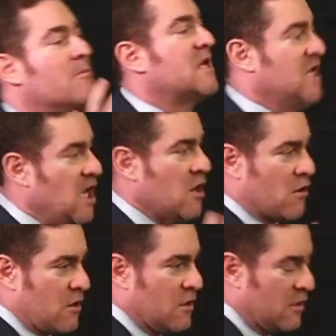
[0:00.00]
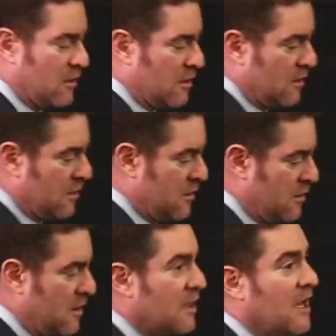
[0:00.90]
here
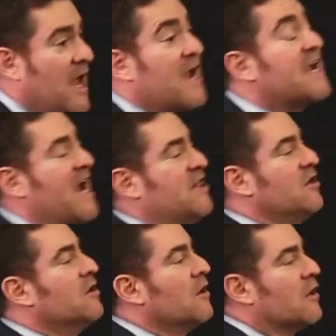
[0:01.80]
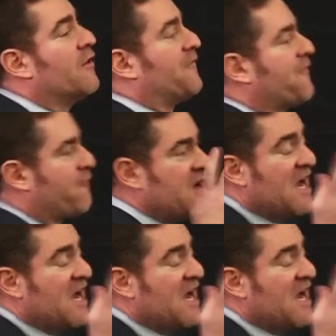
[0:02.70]
and get the free